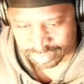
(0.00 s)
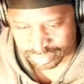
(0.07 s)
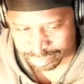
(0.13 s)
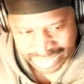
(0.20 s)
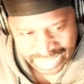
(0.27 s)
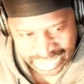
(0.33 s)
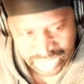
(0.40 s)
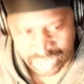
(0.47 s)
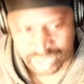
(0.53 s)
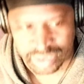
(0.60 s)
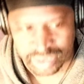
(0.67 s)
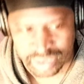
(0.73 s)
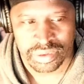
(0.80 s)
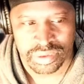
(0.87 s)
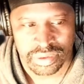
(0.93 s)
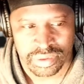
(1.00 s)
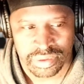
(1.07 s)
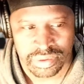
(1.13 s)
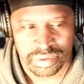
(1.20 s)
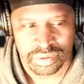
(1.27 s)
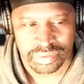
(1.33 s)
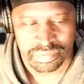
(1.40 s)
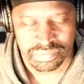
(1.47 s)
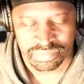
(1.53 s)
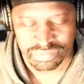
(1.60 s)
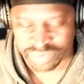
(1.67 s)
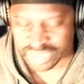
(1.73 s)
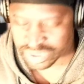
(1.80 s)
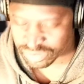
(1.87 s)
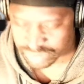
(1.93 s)
Bad.
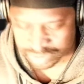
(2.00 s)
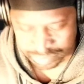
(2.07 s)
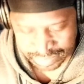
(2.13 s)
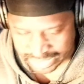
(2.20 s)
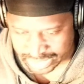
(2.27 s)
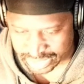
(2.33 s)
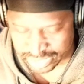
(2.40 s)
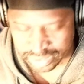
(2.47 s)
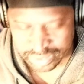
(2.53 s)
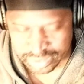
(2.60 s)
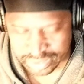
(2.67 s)
Very bad.